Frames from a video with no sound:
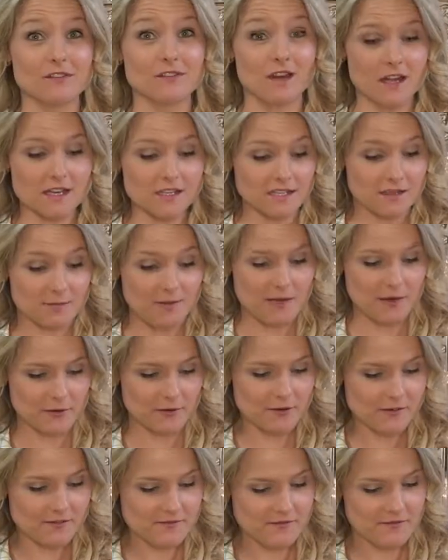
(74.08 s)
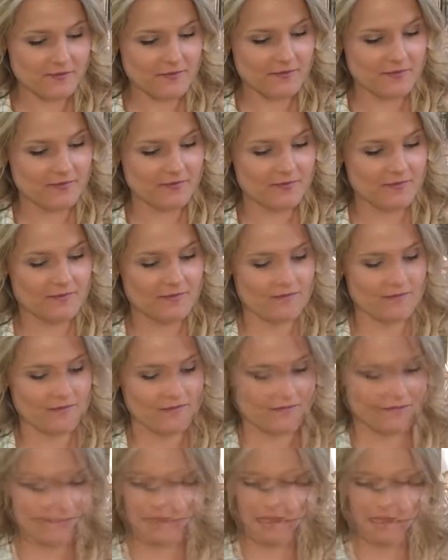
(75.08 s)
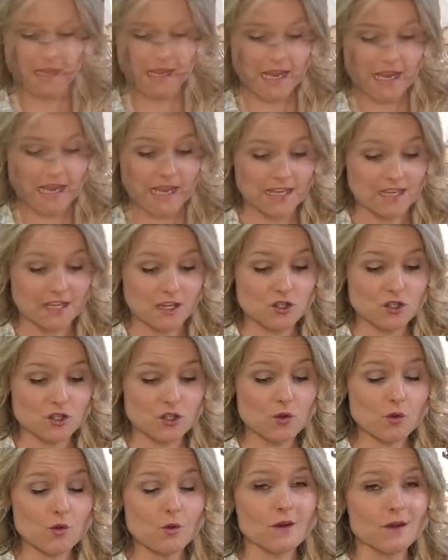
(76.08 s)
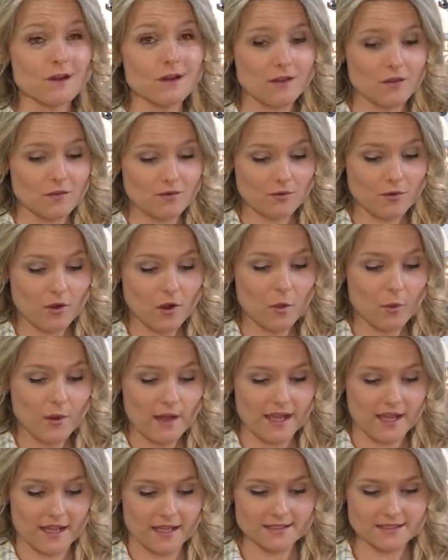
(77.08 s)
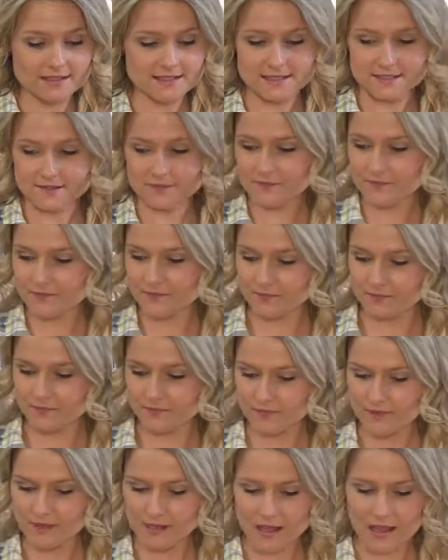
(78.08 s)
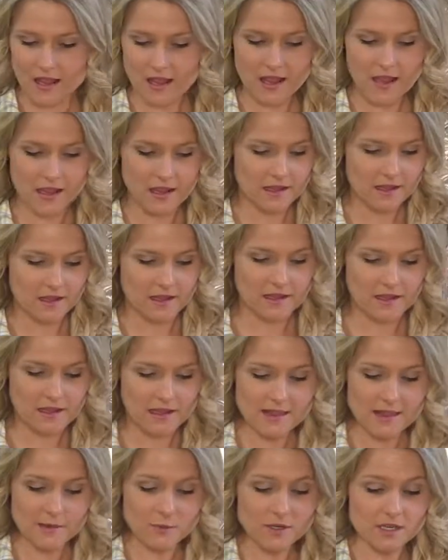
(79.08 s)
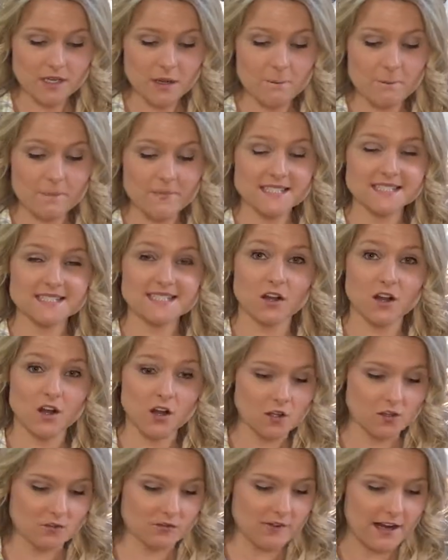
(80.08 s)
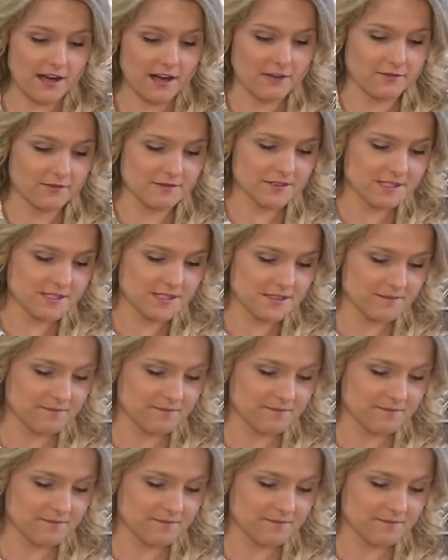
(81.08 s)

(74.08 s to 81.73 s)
of onion powder, and 2 whole eggs. And then we're going to mix it all around.